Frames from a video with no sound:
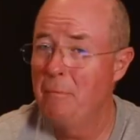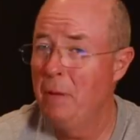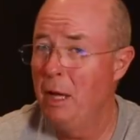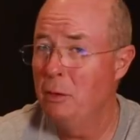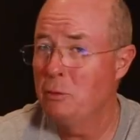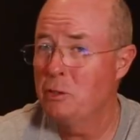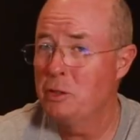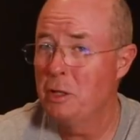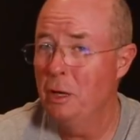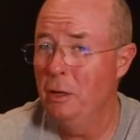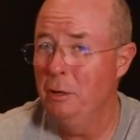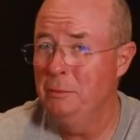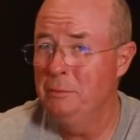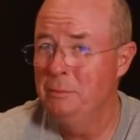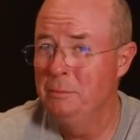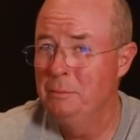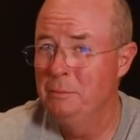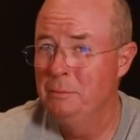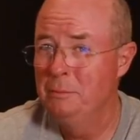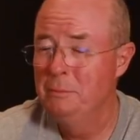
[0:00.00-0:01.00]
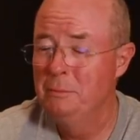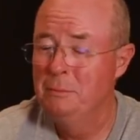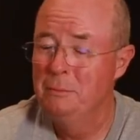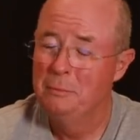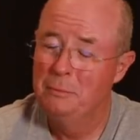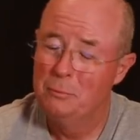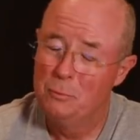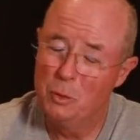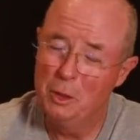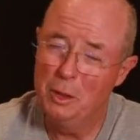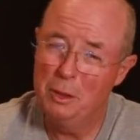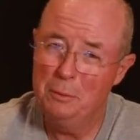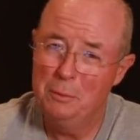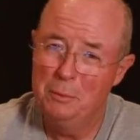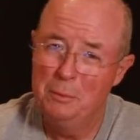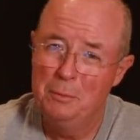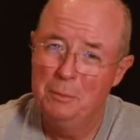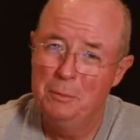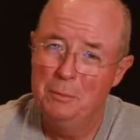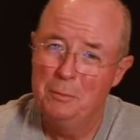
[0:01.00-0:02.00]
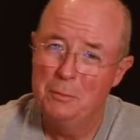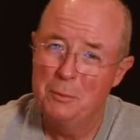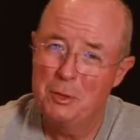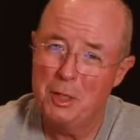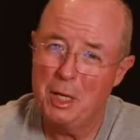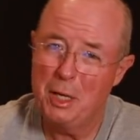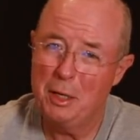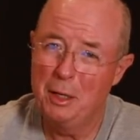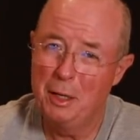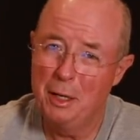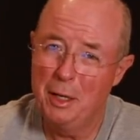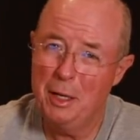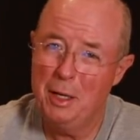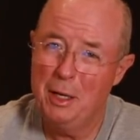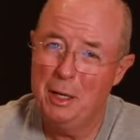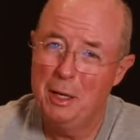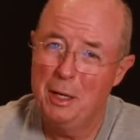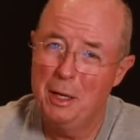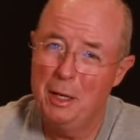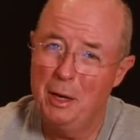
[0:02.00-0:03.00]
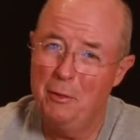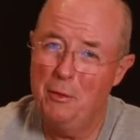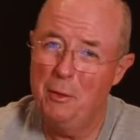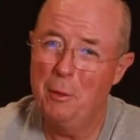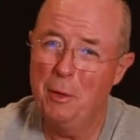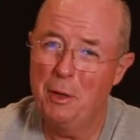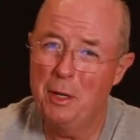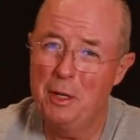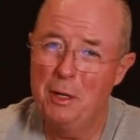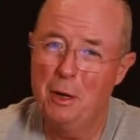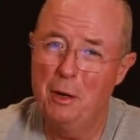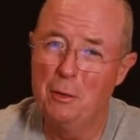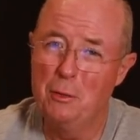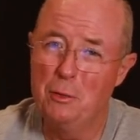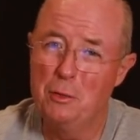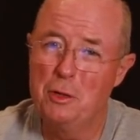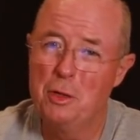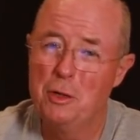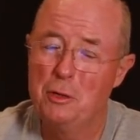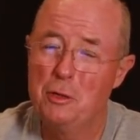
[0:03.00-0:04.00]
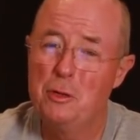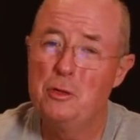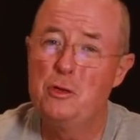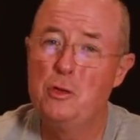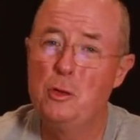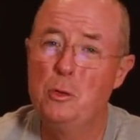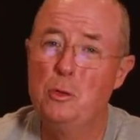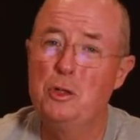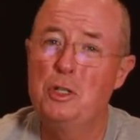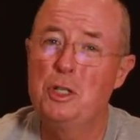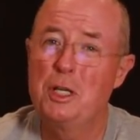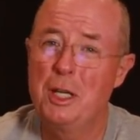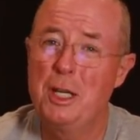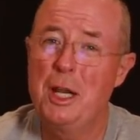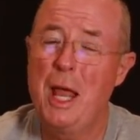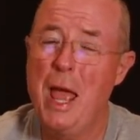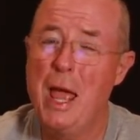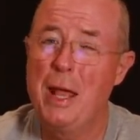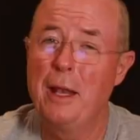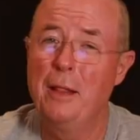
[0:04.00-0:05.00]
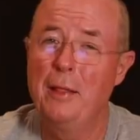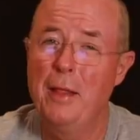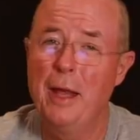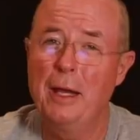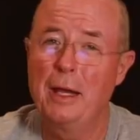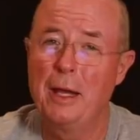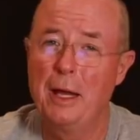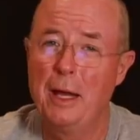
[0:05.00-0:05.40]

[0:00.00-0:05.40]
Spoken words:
How so? Well, suddenly everybody knows that George can handle that